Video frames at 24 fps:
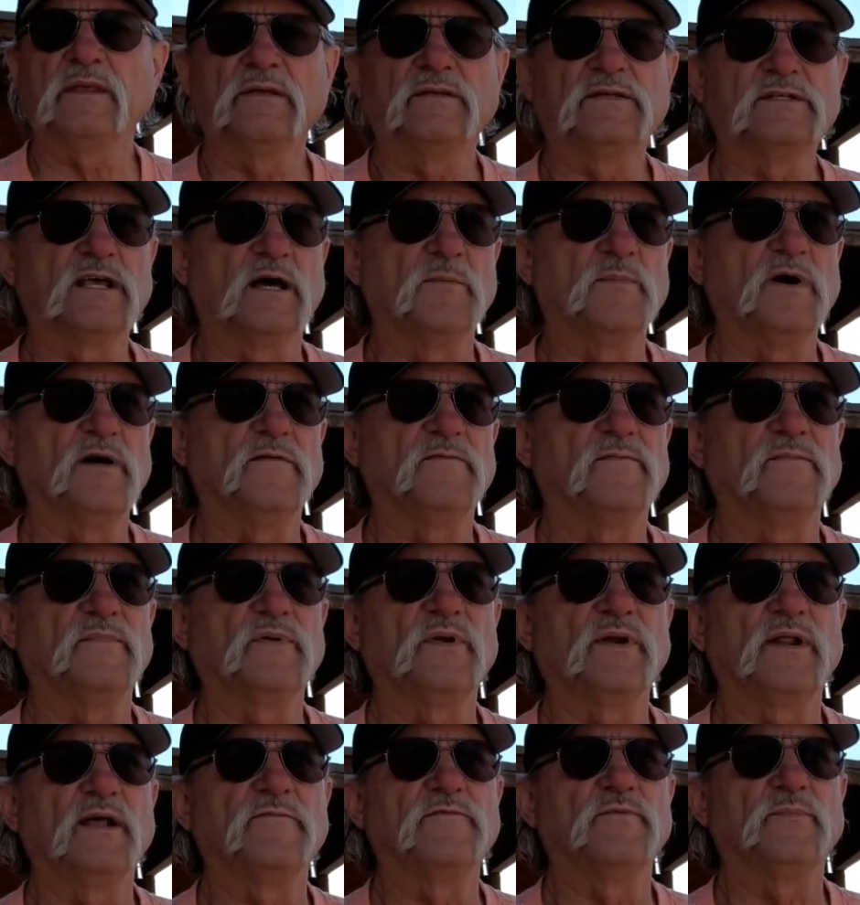some of them have
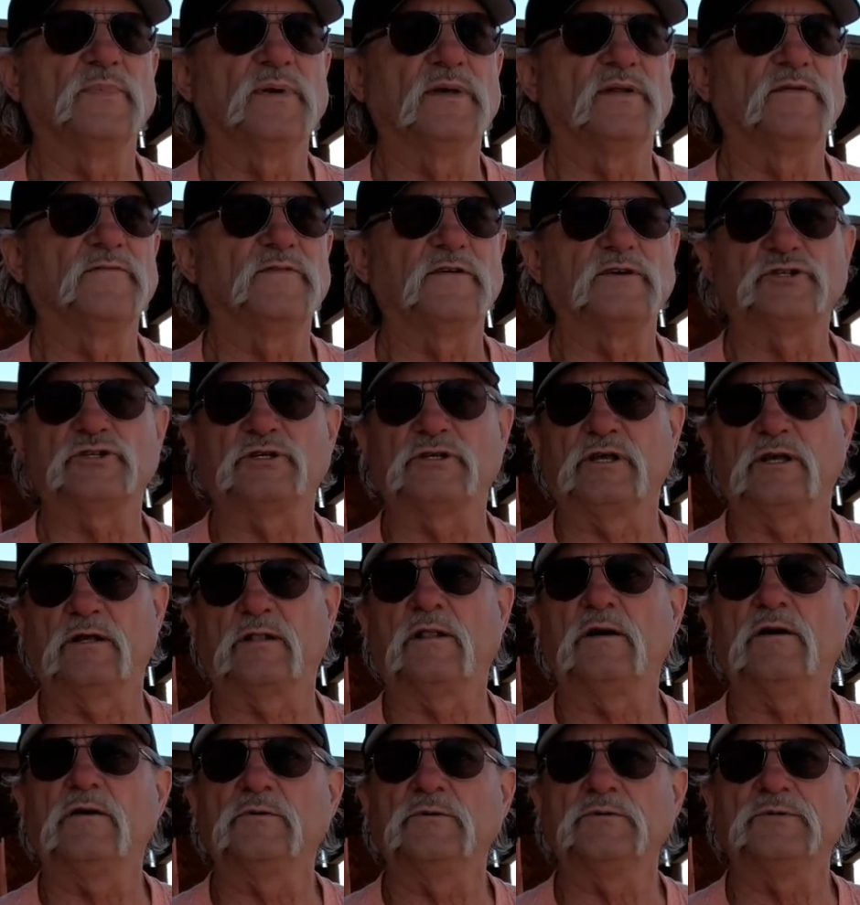never been officially
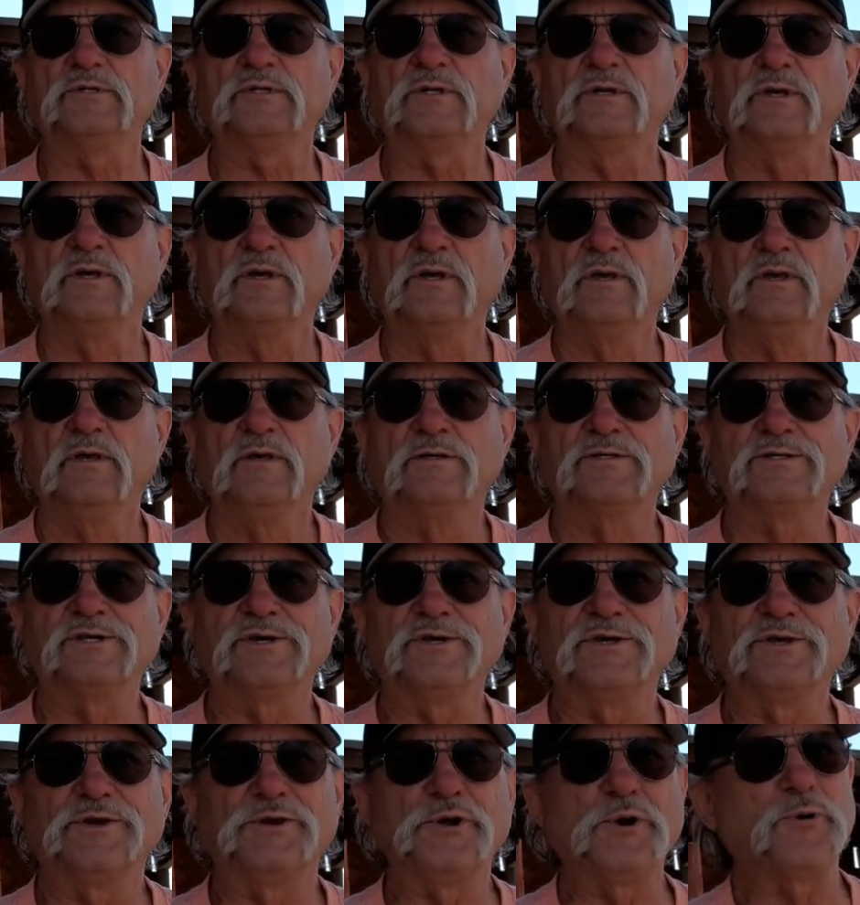closed. So
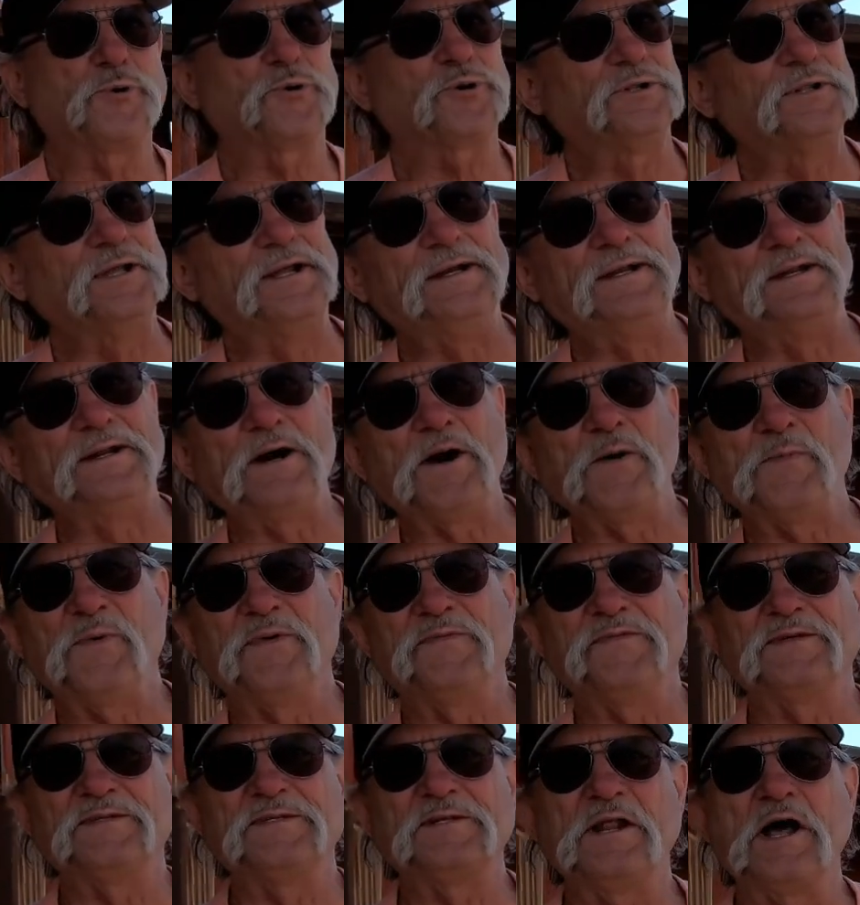you don't clean it up if
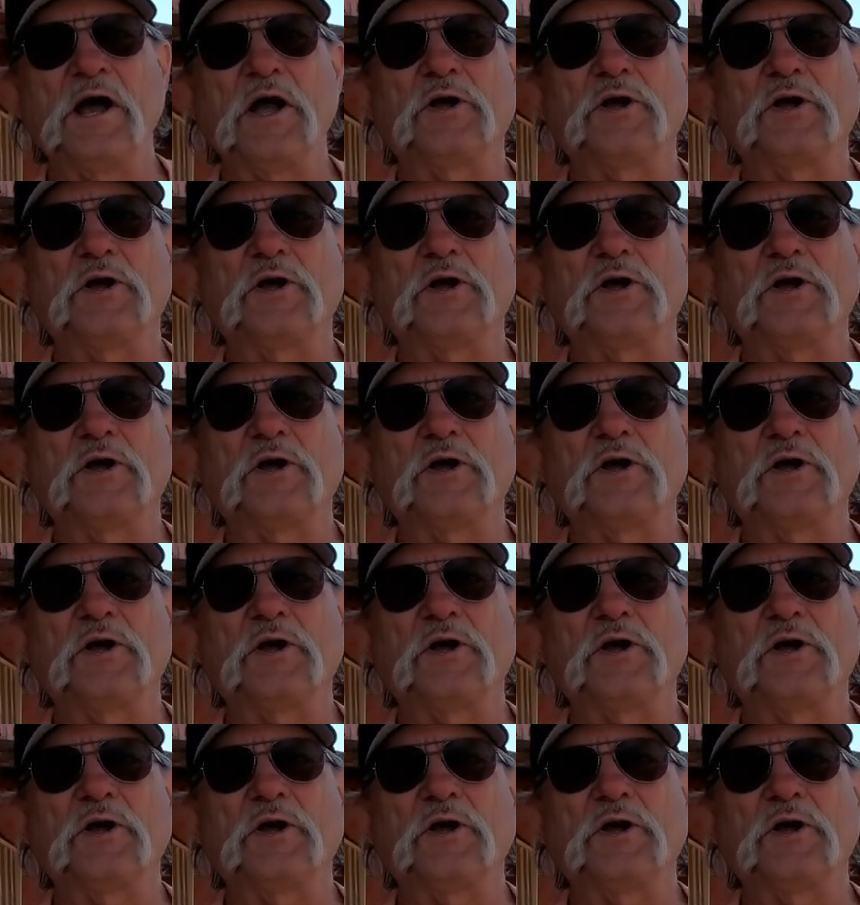it's not